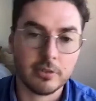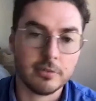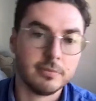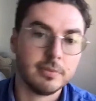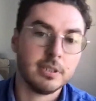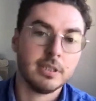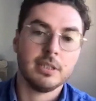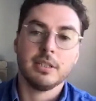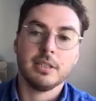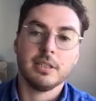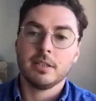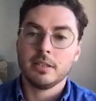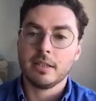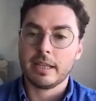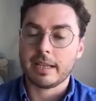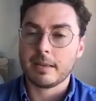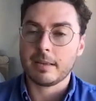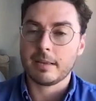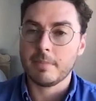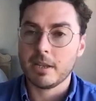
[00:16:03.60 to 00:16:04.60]
And
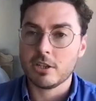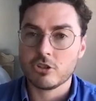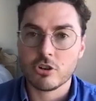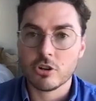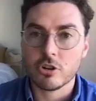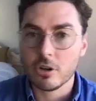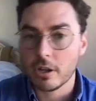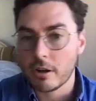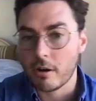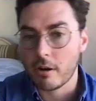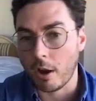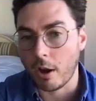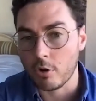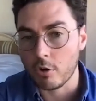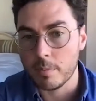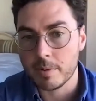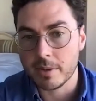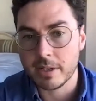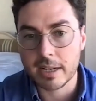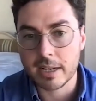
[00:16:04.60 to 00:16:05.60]
like I mentioned earlier, I grew
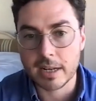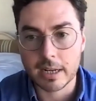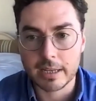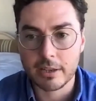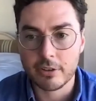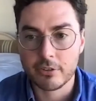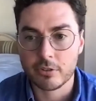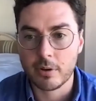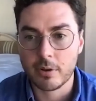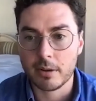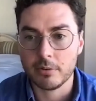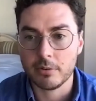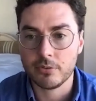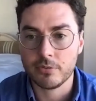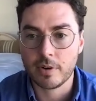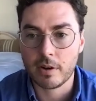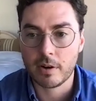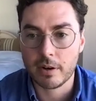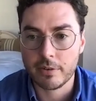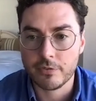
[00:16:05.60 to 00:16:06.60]
up in Italy, so I was
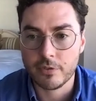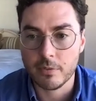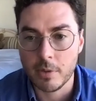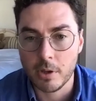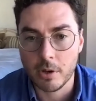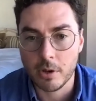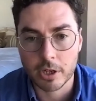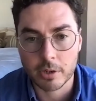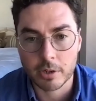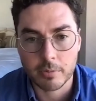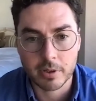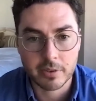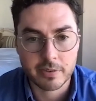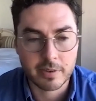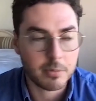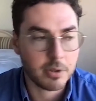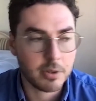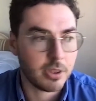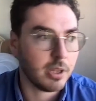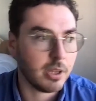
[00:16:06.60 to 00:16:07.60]
very familiar with
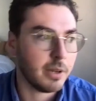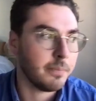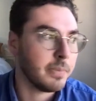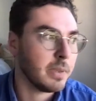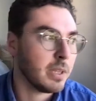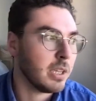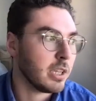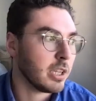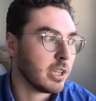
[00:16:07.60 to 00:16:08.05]
some of the